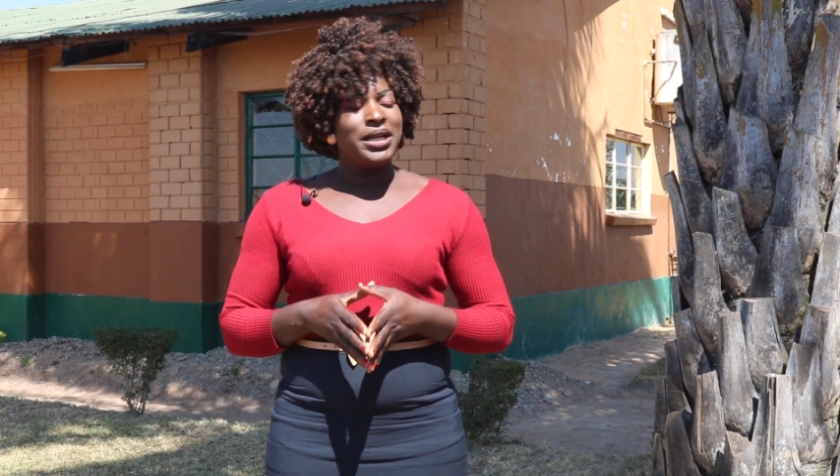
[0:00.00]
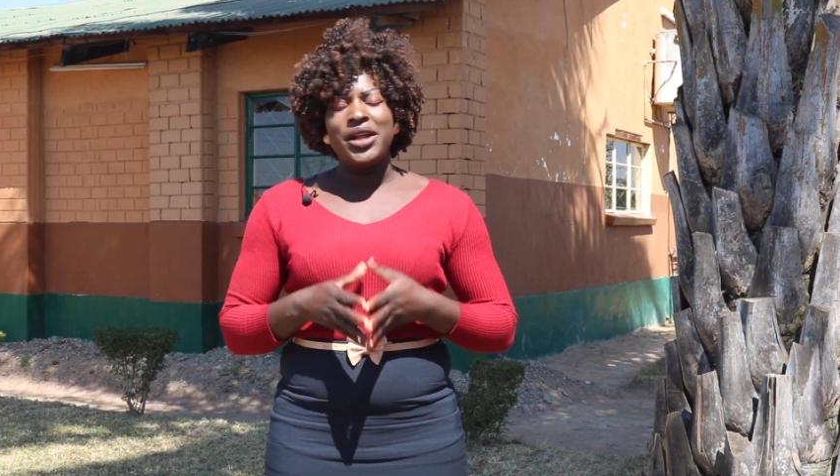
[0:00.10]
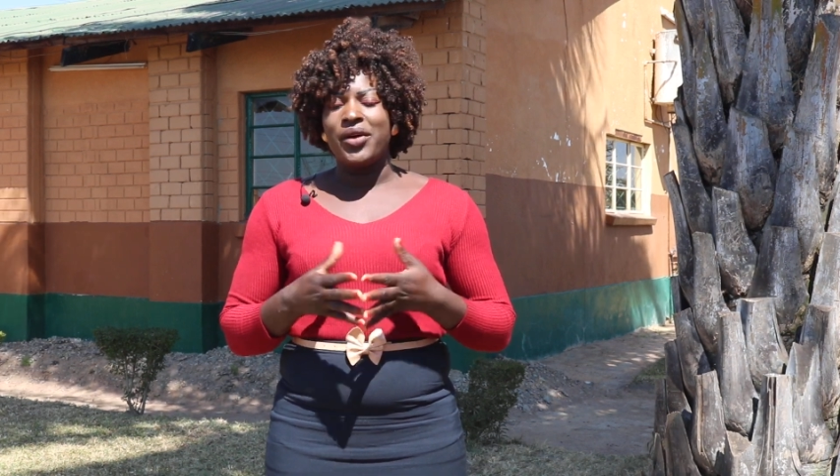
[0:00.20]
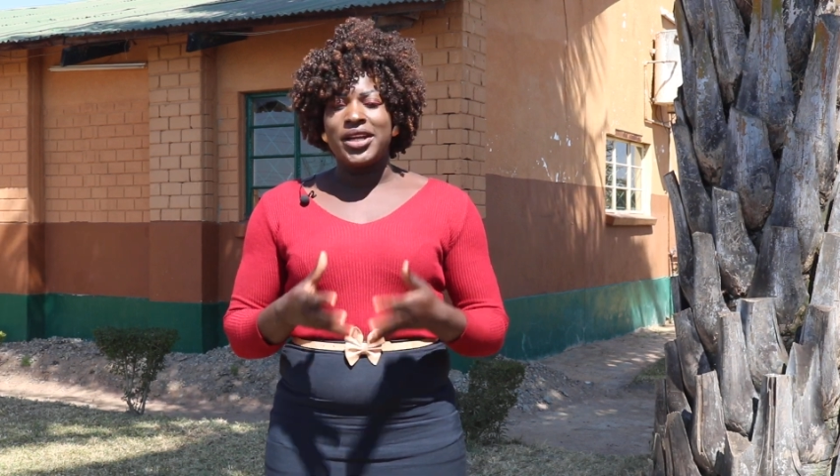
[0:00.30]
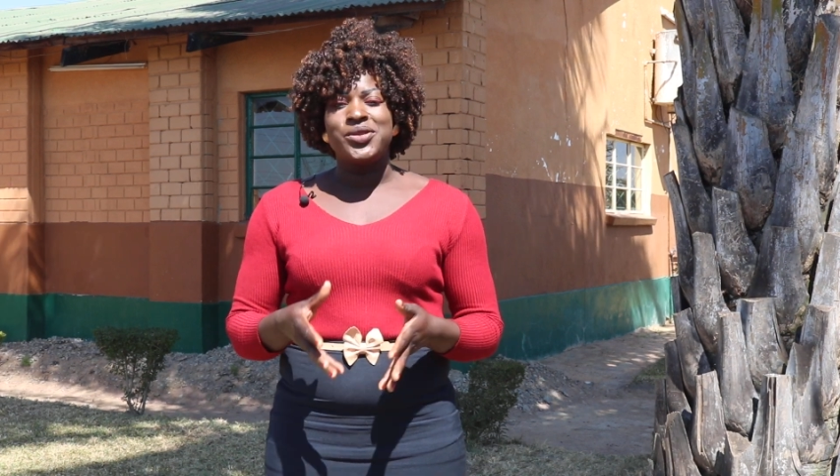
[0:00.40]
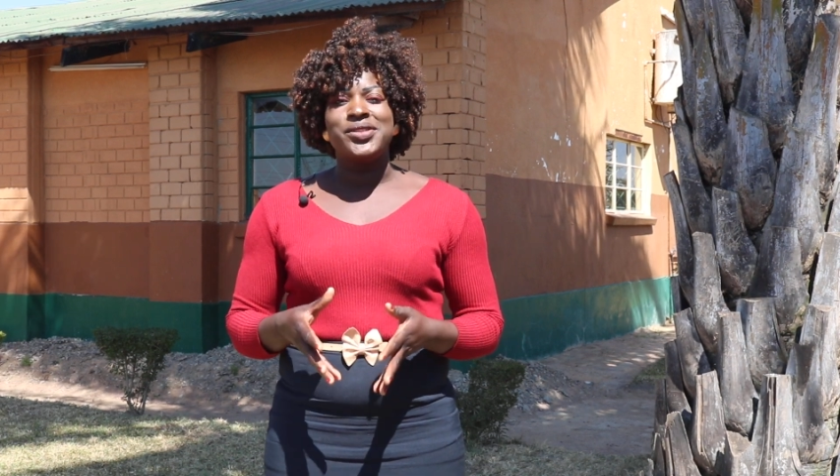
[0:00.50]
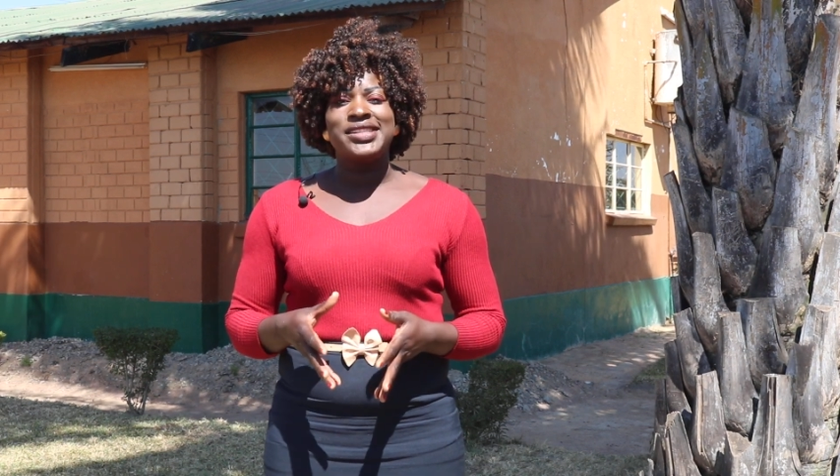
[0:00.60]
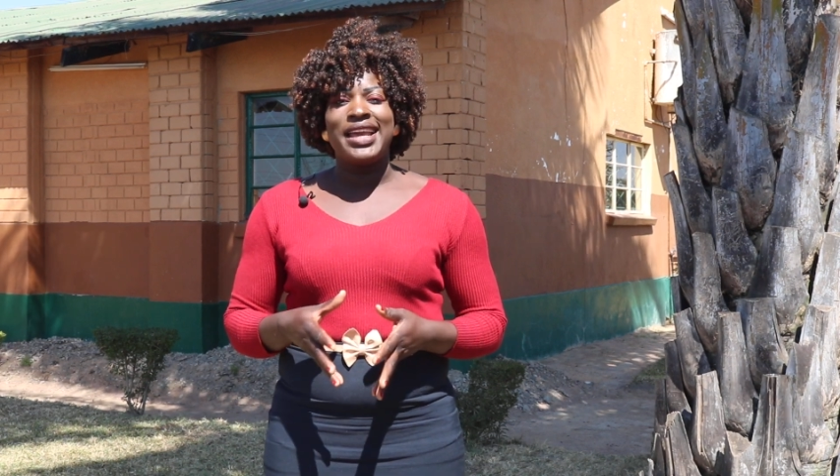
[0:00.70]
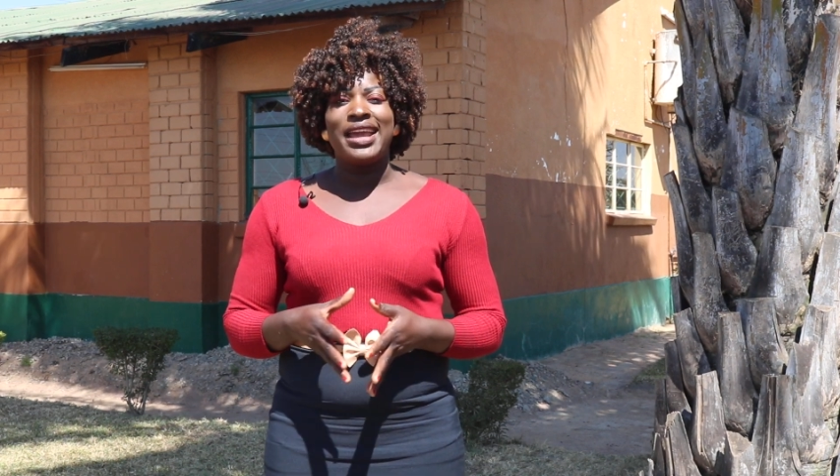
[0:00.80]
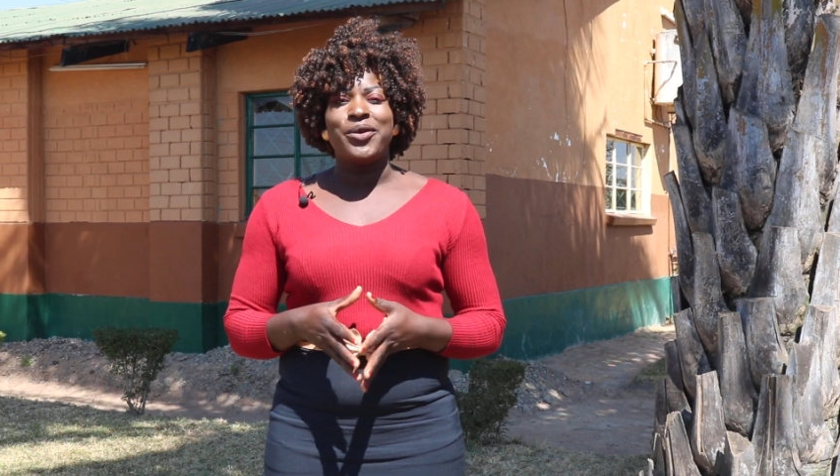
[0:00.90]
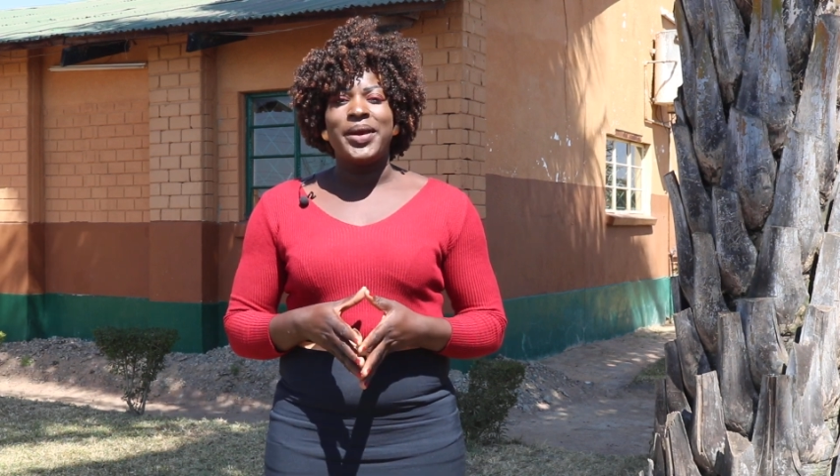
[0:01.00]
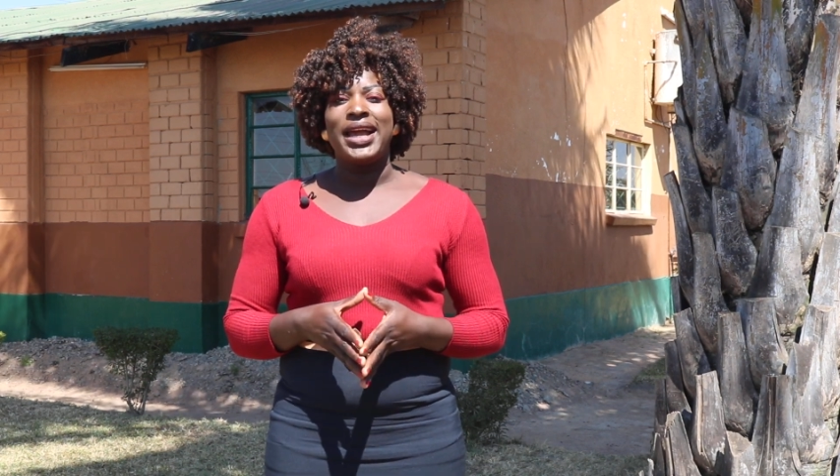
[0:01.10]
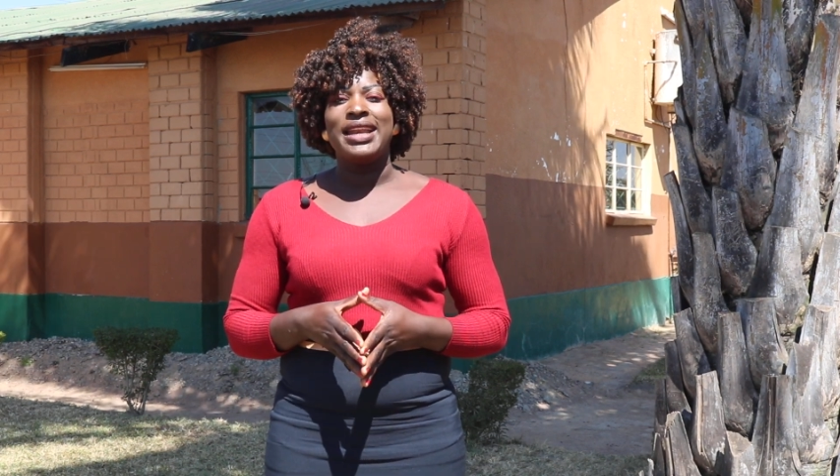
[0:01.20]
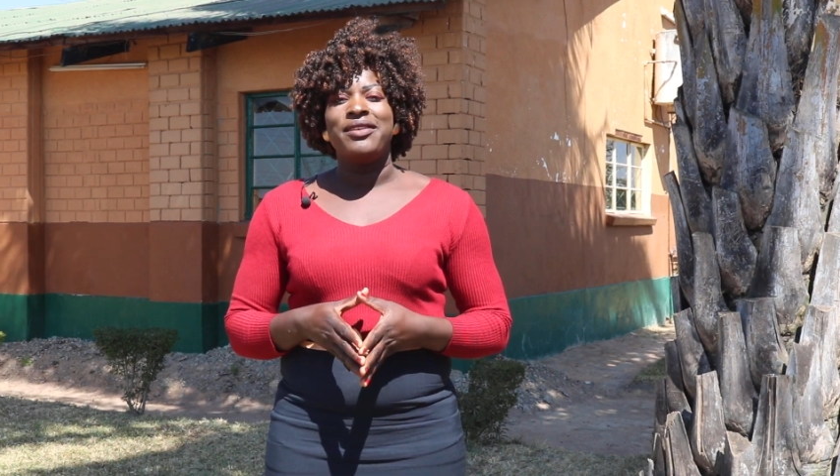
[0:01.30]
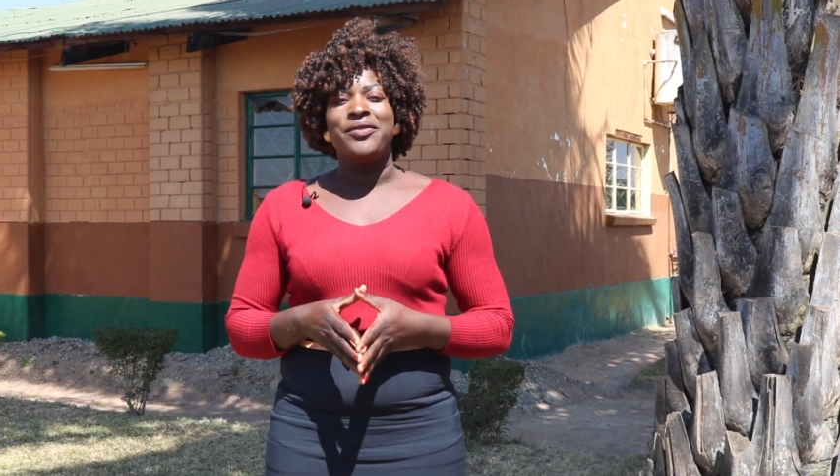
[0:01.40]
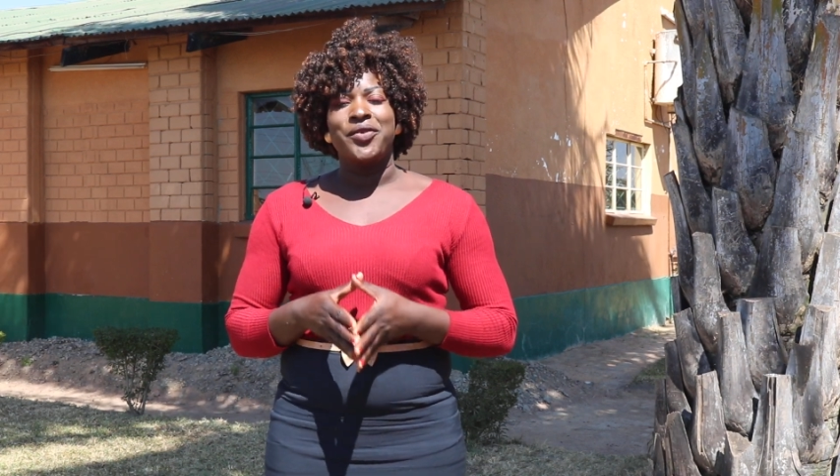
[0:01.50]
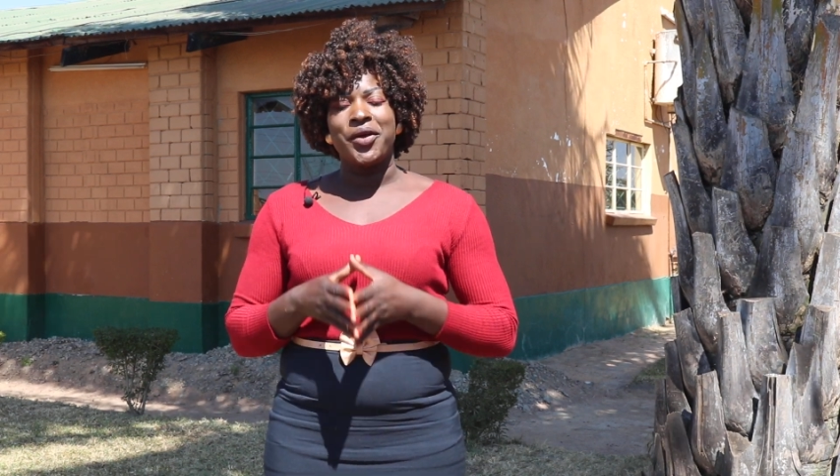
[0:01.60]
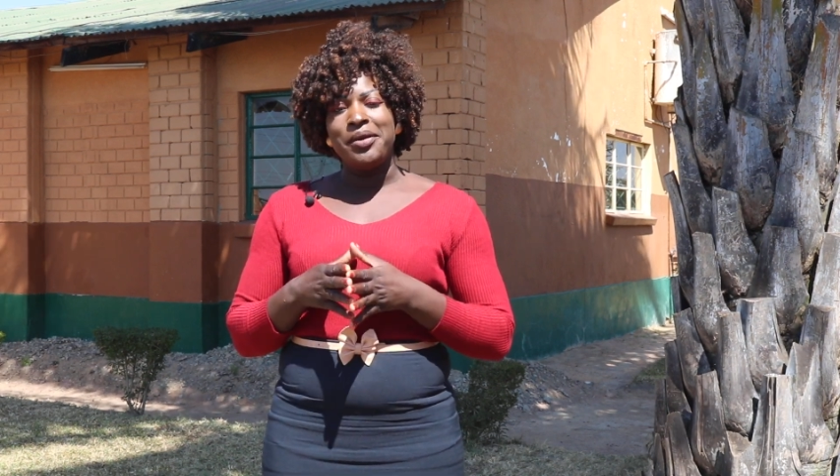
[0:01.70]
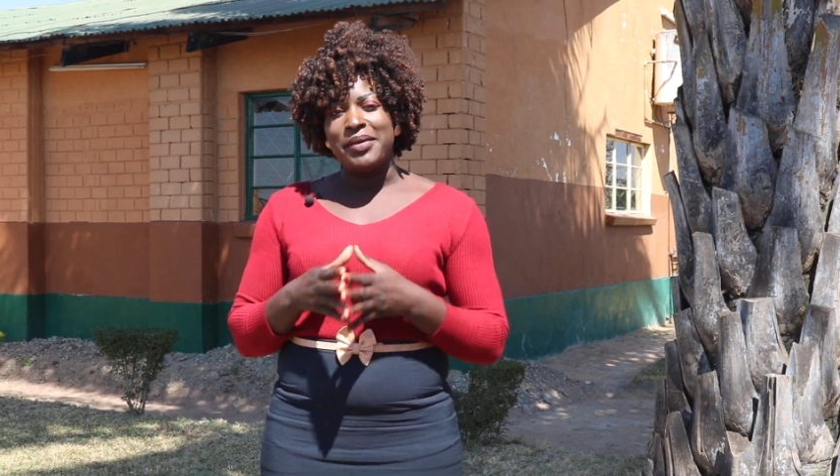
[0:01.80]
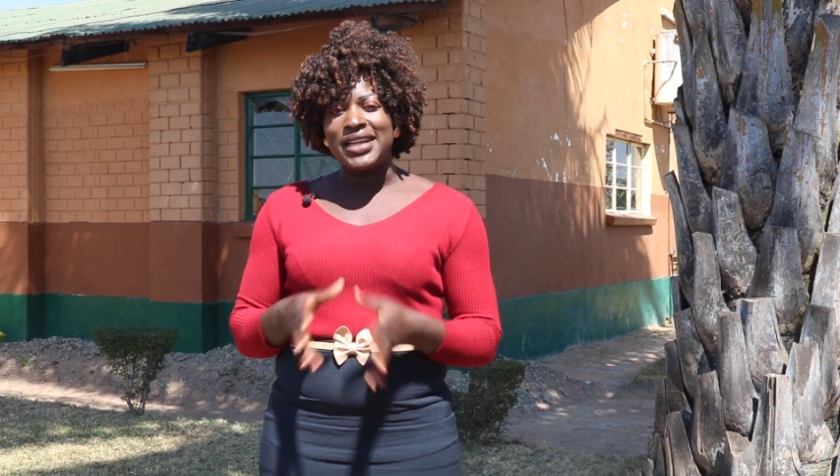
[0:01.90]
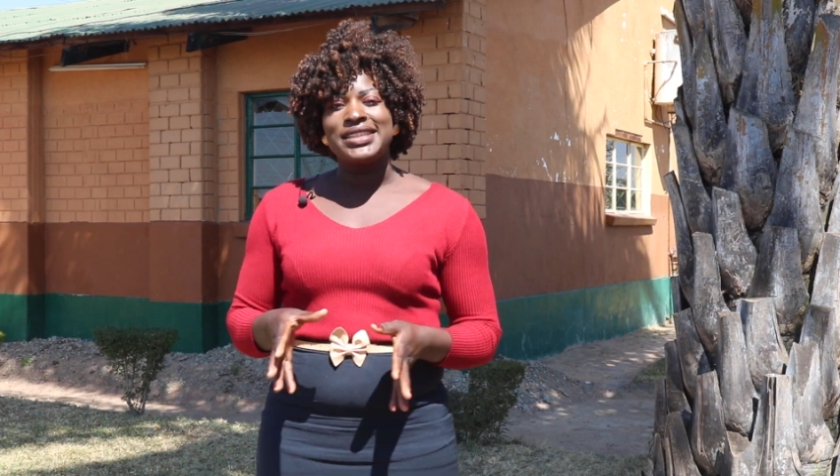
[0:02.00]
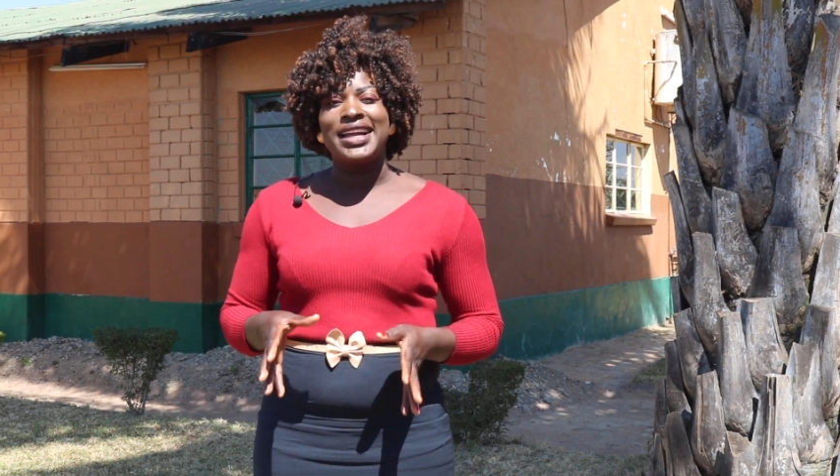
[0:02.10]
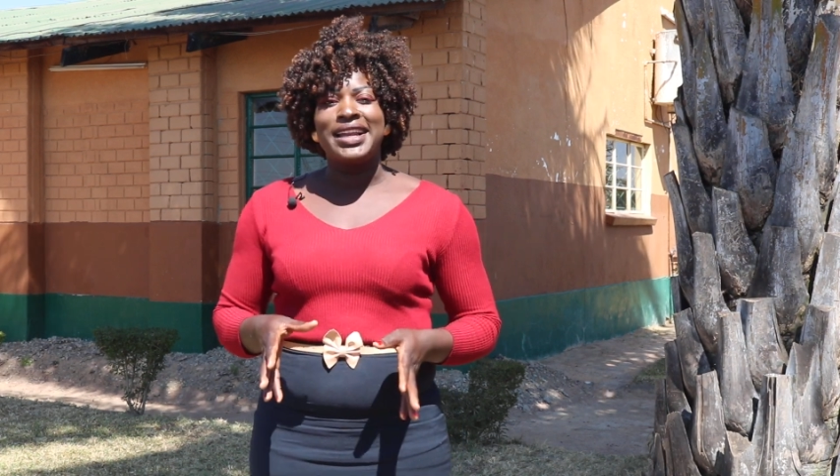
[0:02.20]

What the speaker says: really glad to say we had a very much